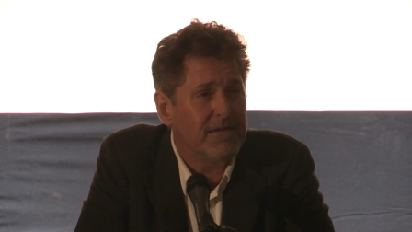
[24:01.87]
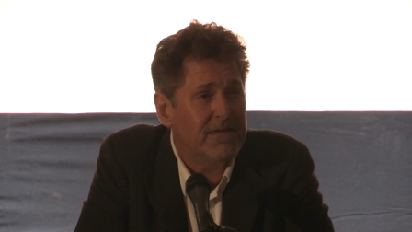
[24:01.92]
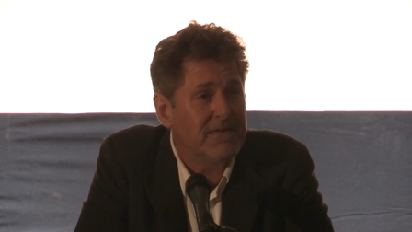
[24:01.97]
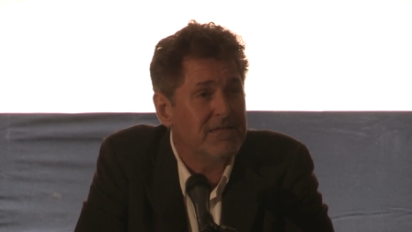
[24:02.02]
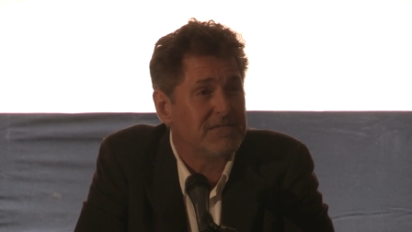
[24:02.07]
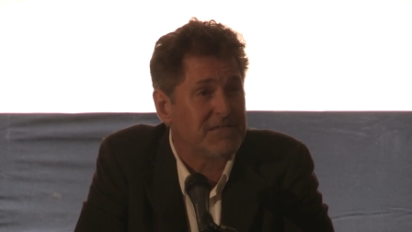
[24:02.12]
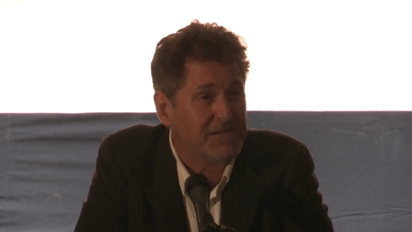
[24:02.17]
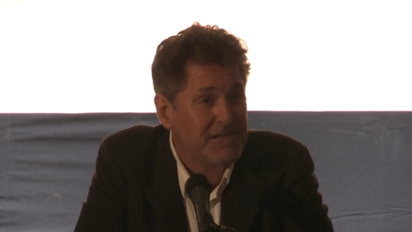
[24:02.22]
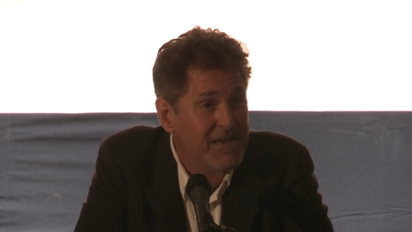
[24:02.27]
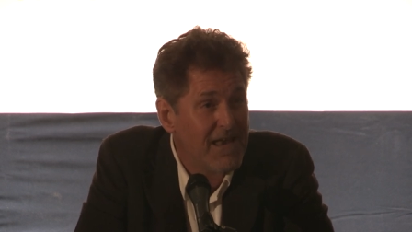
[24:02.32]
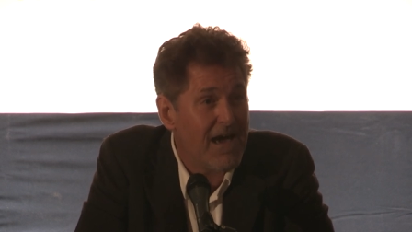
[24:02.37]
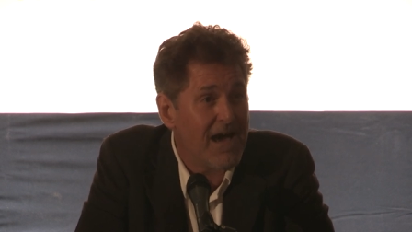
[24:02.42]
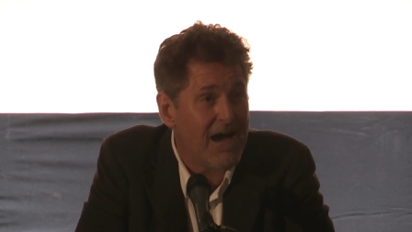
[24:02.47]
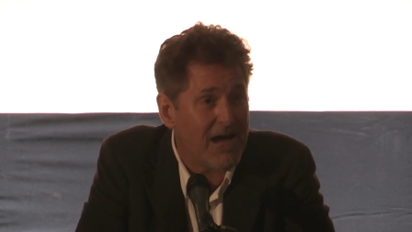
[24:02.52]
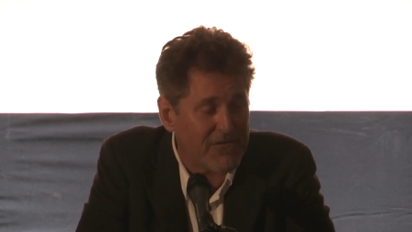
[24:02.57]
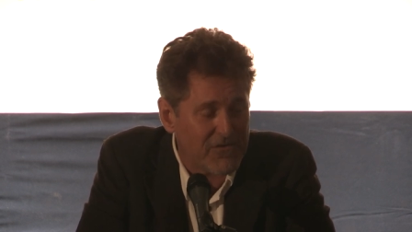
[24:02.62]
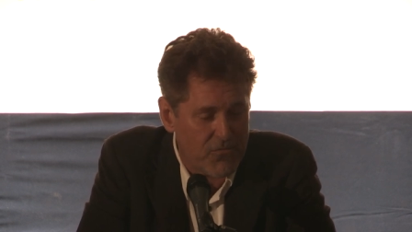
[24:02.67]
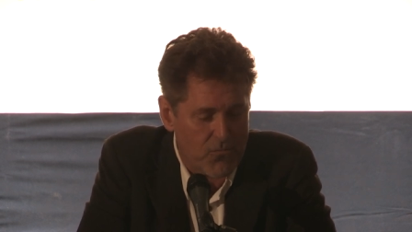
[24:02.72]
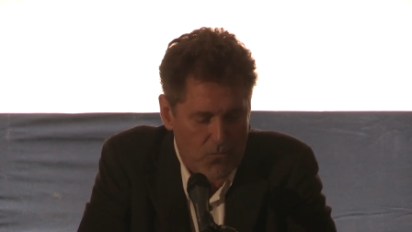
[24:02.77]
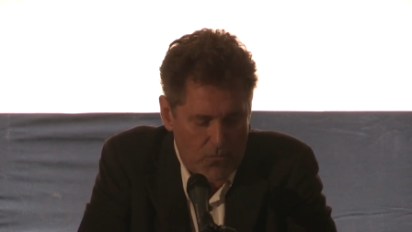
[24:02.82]
is
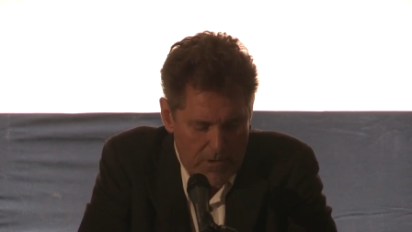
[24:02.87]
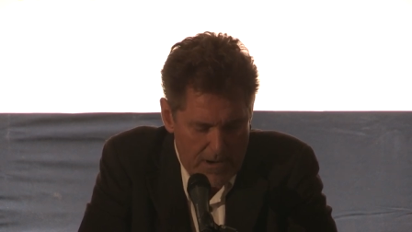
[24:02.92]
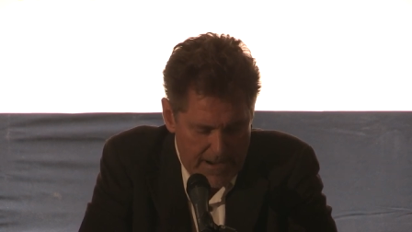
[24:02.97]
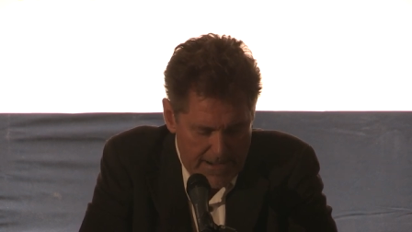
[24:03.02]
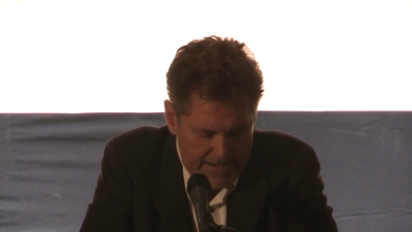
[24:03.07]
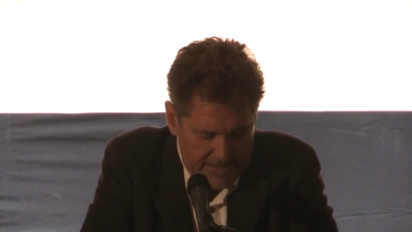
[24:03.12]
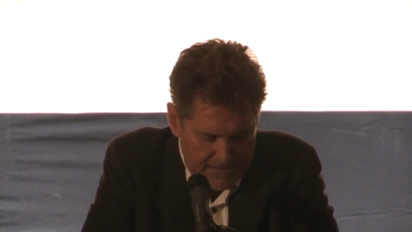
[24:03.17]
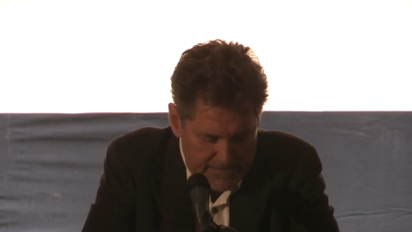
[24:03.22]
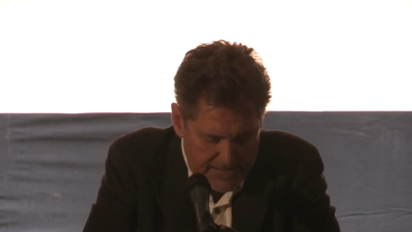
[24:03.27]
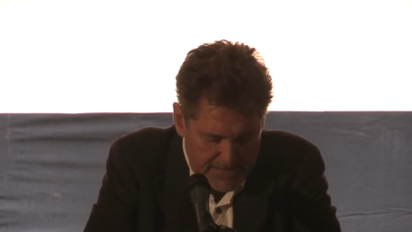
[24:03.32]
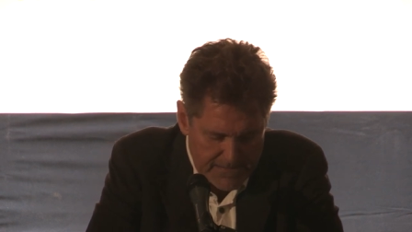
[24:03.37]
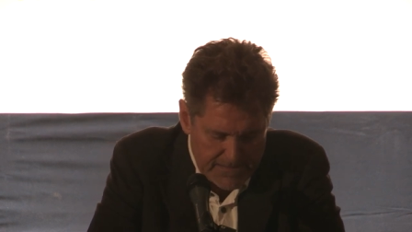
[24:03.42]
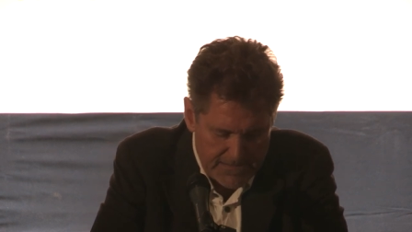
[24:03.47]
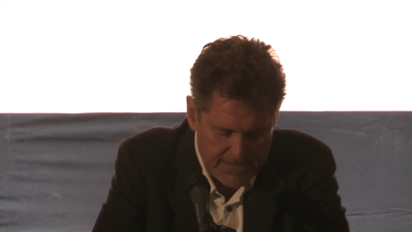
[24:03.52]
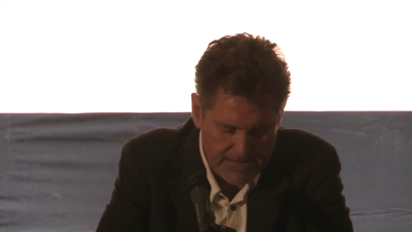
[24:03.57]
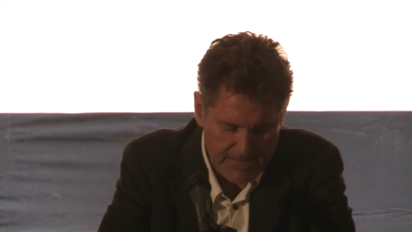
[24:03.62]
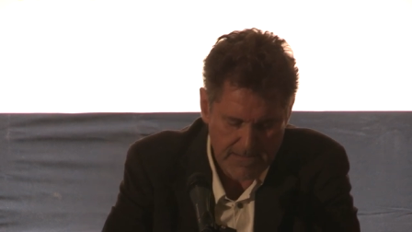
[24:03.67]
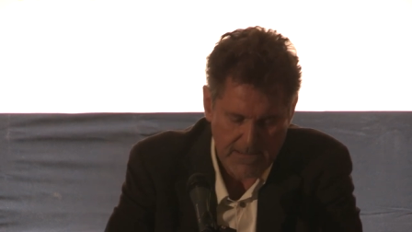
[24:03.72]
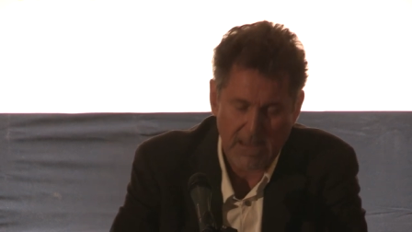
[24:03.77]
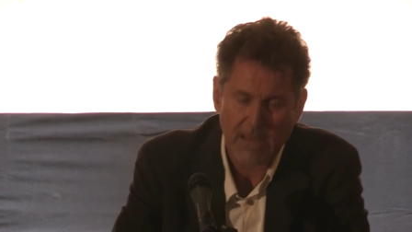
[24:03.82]
not right.
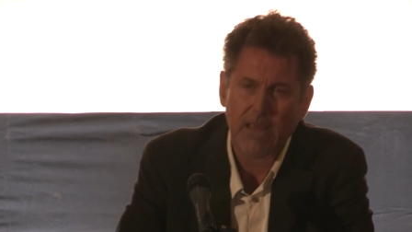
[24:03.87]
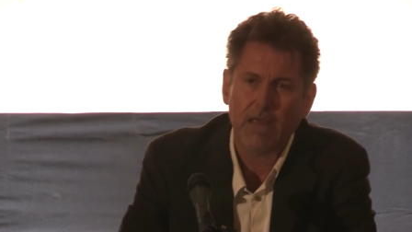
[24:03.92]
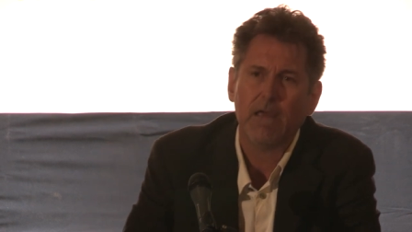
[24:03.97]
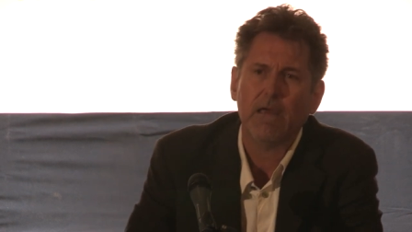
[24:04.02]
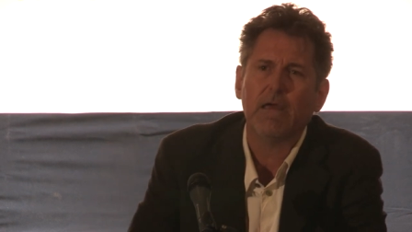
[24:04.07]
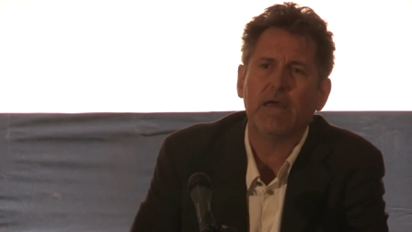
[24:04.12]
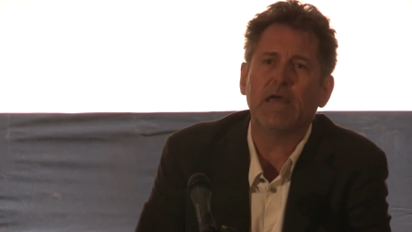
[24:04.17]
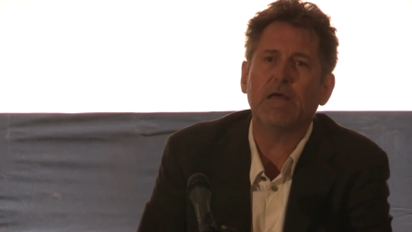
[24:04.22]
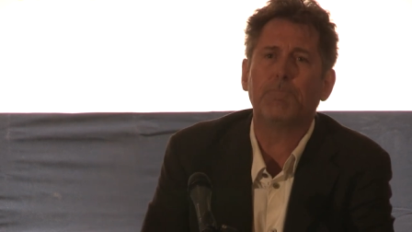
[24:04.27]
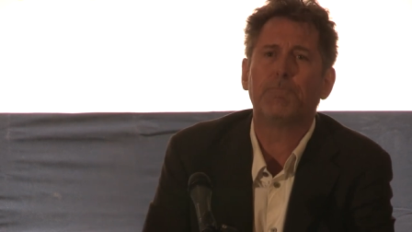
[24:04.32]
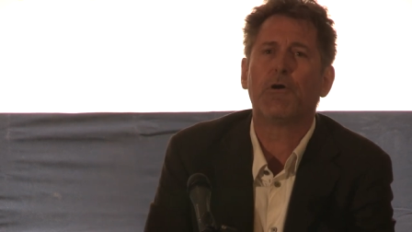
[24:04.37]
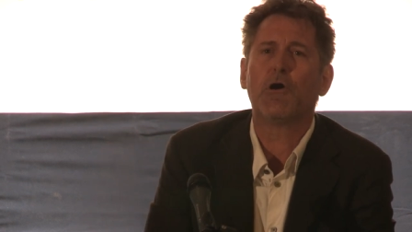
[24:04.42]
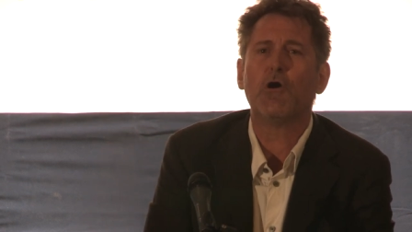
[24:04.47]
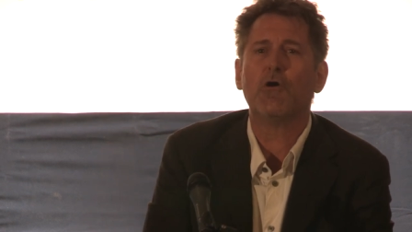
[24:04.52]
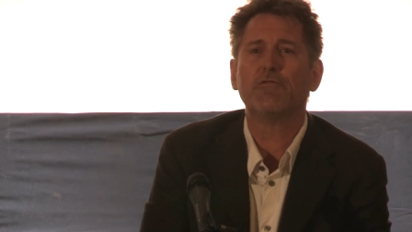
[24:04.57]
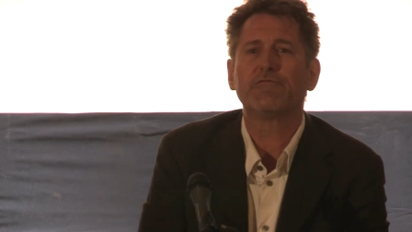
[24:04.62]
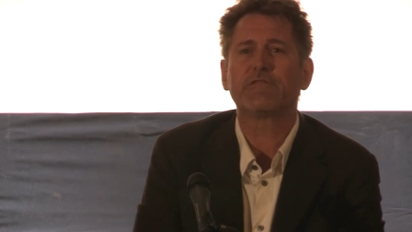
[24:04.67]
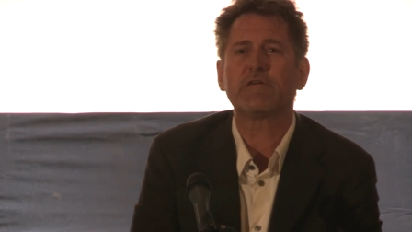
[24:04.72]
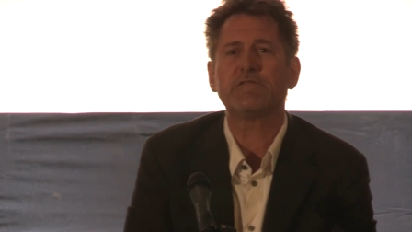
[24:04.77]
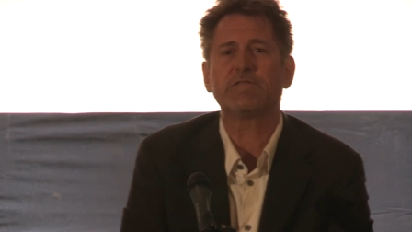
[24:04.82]
It
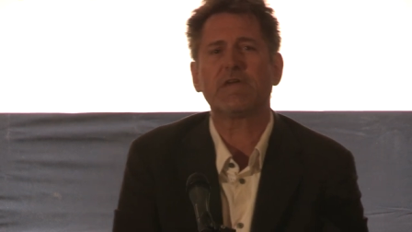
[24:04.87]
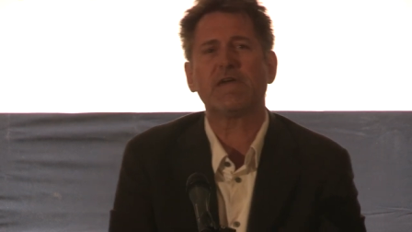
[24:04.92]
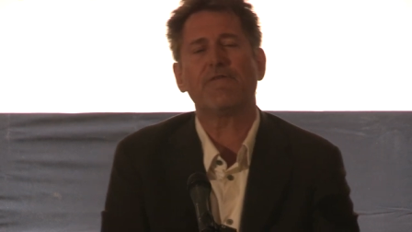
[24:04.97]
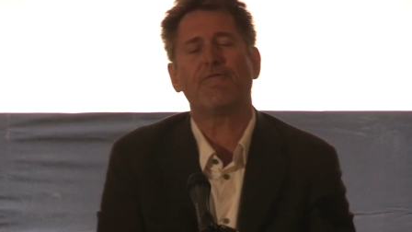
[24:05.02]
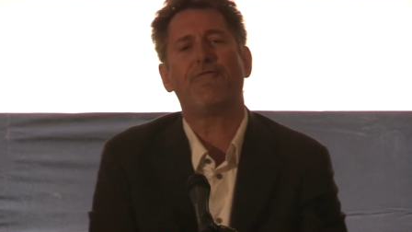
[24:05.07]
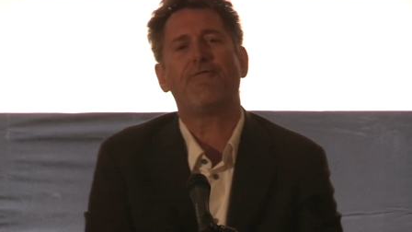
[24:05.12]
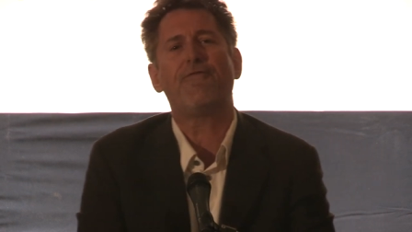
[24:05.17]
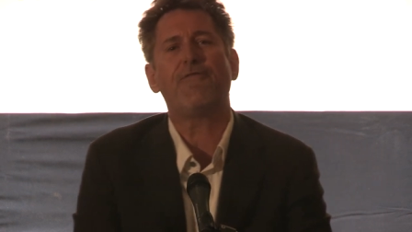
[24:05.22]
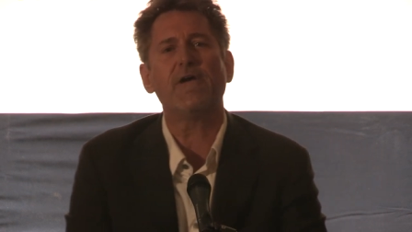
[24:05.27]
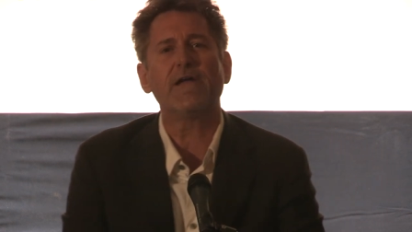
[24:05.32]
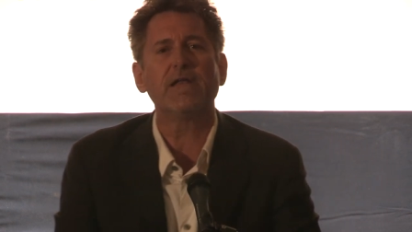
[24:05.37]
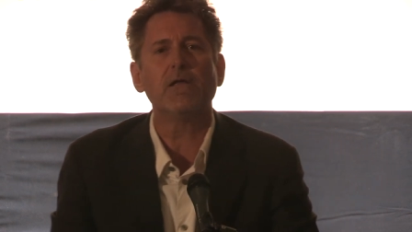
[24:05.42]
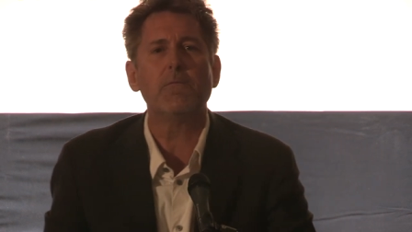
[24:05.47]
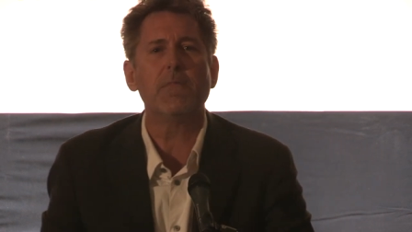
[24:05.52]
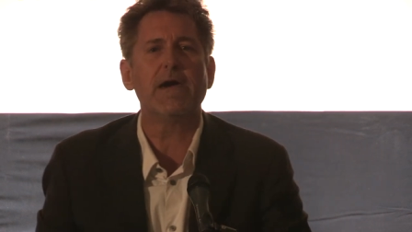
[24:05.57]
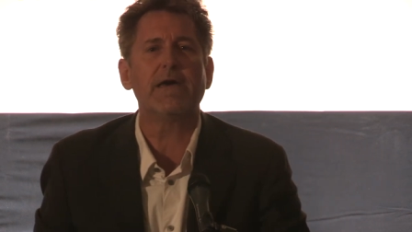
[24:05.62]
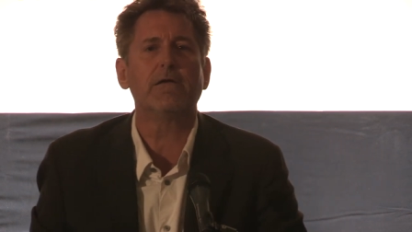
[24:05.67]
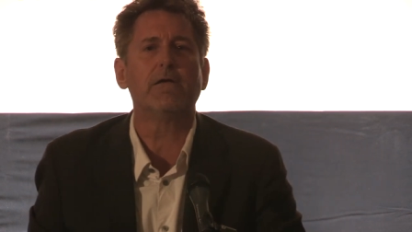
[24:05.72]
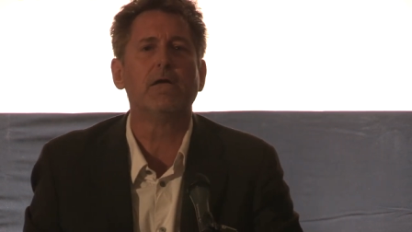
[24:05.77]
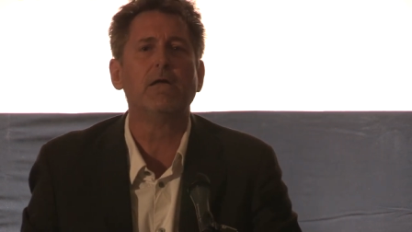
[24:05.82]
poses a
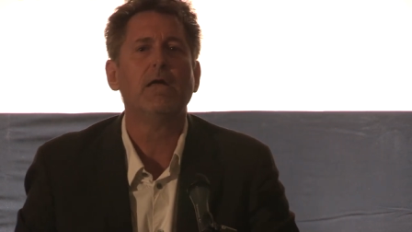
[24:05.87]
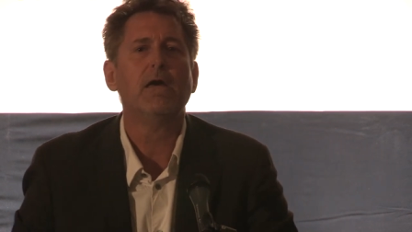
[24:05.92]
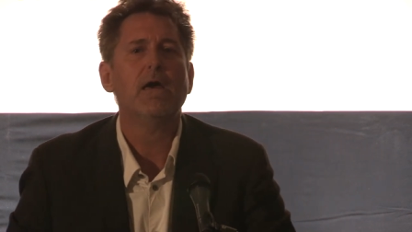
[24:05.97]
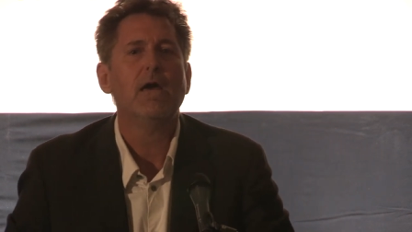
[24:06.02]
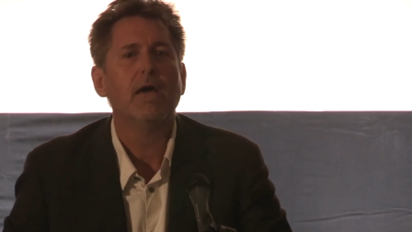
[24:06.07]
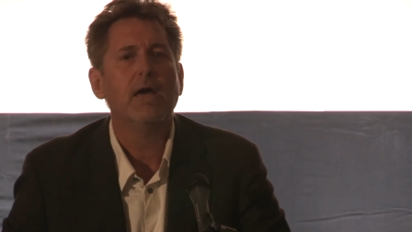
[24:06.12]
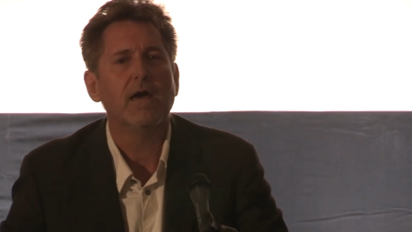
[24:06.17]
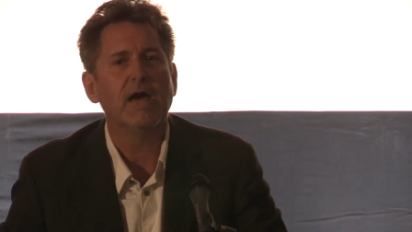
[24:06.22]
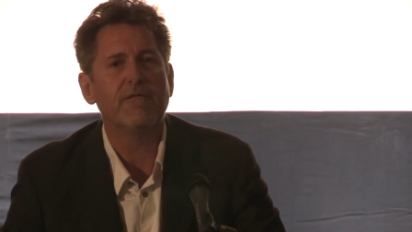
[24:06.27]
fundamental